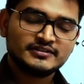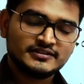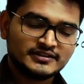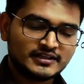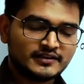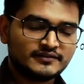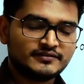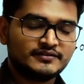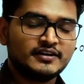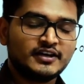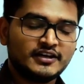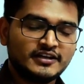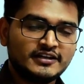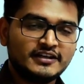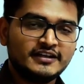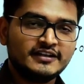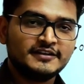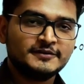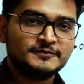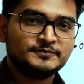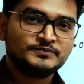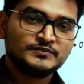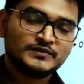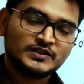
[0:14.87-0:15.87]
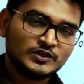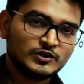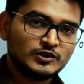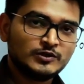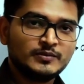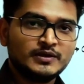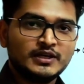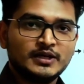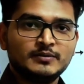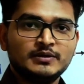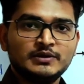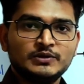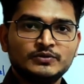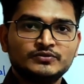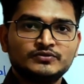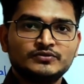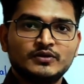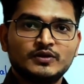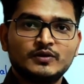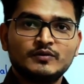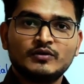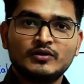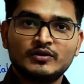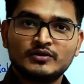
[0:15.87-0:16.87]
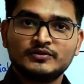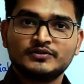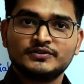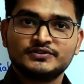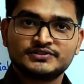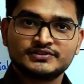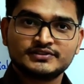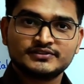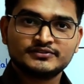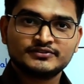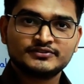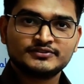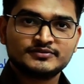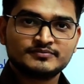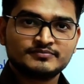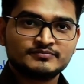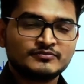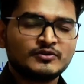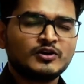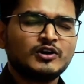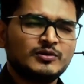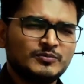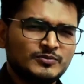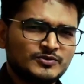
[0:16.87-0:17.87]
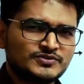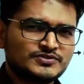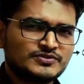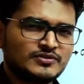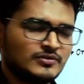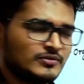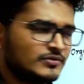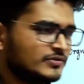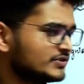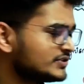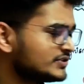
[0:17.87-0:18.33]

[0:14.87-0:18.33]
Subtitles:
definitely you'll be able to solve all questions, almost all